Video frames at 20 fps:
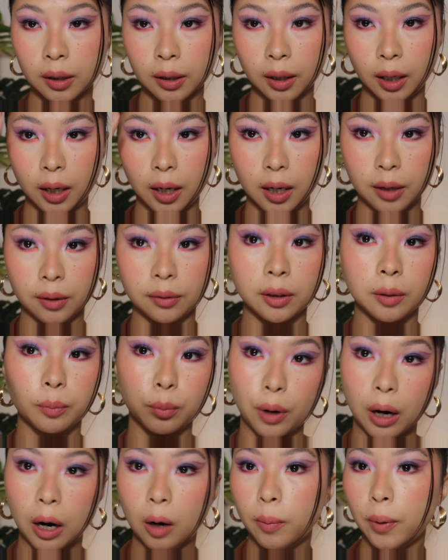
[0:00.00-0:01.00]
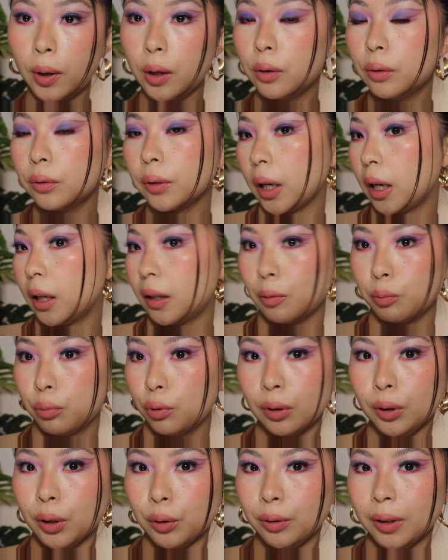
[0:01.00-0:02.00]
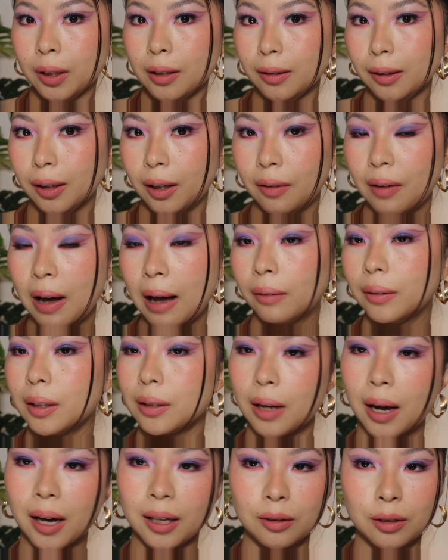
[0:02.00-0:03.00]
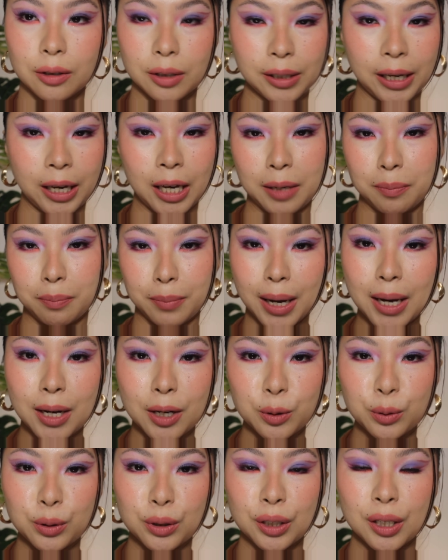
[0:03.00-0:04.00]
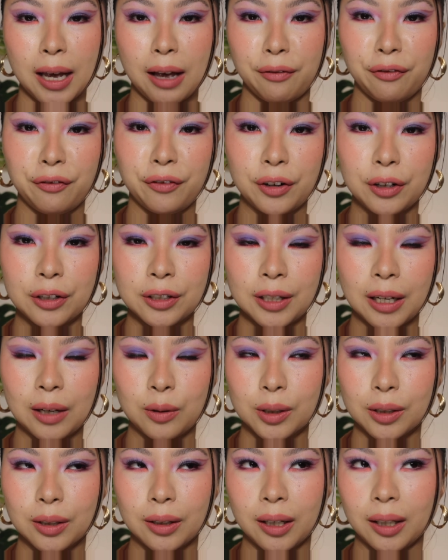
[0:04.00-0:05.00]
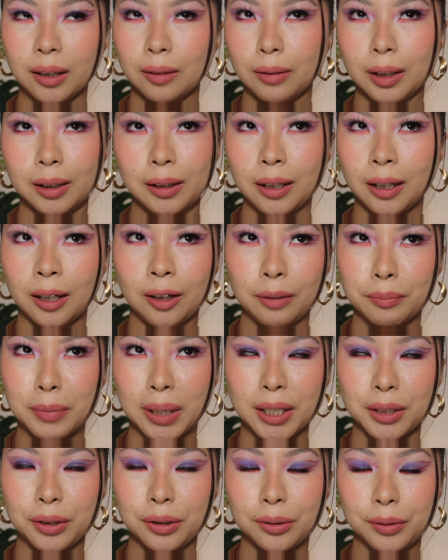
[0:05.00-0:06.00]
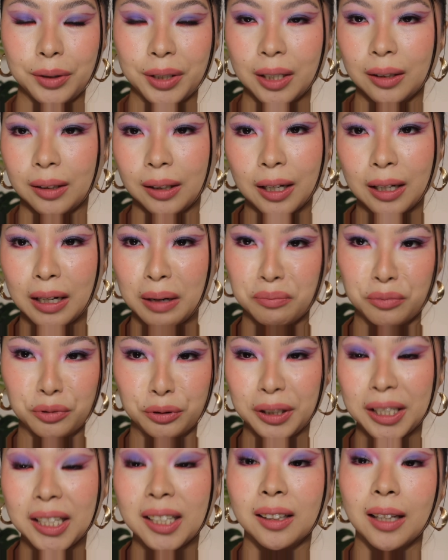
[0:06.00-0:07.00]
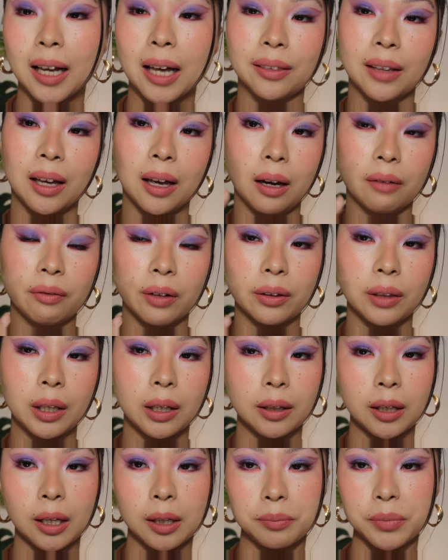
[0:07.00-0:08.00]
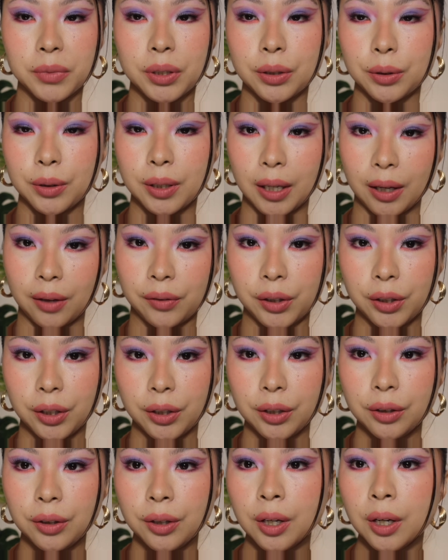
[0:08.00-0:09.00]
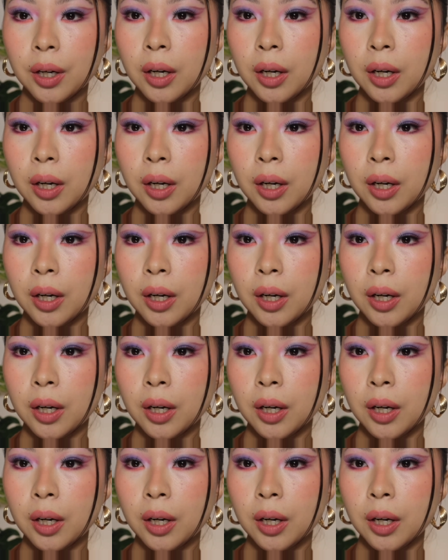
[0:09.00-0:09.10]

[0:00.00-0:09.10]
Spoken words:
on the brow bone, and I really love how this eye look came out. At first, I was like, what the hell am I doing? And I'm really glad that everything came together.